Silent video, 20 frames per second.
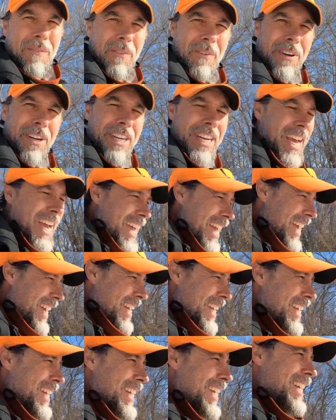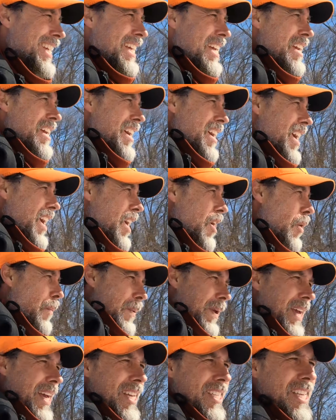for today. Hope
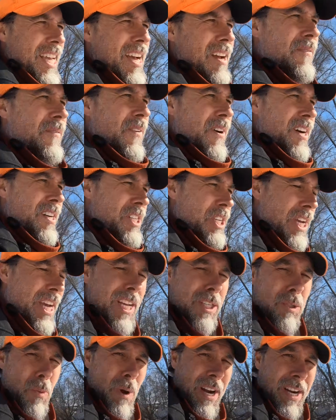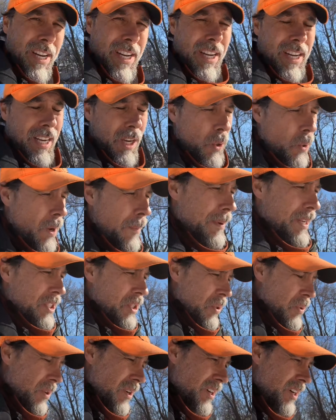you guys had fun. You guys wanted an equipment
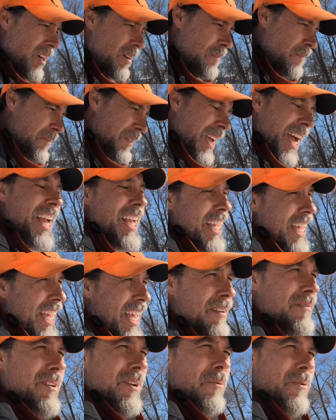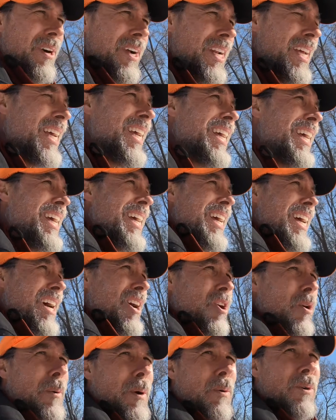tour? I gave you one. I
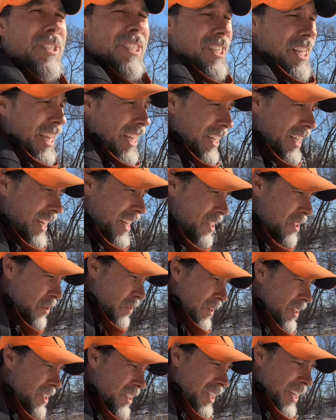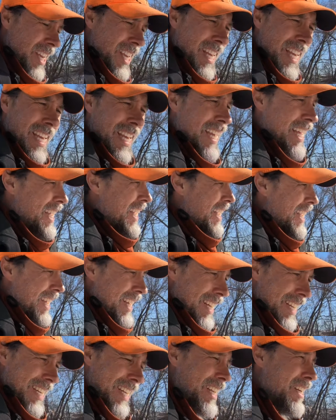hope it was slightly interesting.
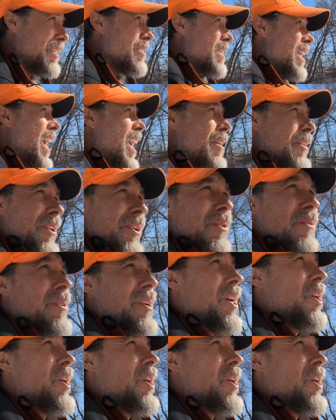I didn't know how to do an